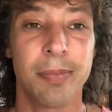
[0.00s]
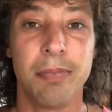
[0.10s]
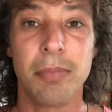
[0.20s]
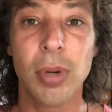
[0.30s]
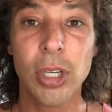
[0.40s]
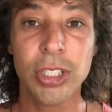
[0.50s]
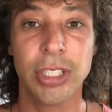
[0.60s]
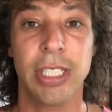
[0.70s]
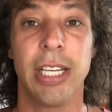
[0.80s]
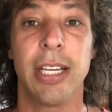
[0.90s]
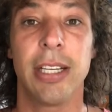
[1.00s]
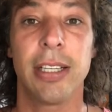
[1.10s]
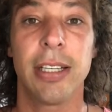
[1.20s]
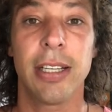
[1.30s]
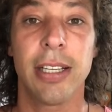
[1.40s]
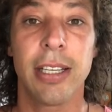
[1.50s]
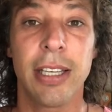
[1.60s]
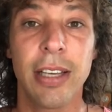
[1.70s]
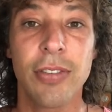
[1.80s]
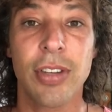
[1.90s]
mercy,
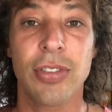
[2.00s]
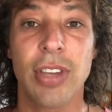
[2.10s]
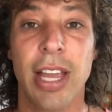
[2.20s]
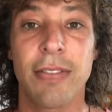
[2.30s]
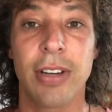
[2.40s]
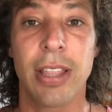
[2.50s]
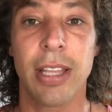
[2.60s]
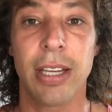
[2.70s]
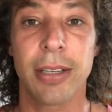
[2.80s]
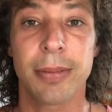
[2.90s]
gives us everything.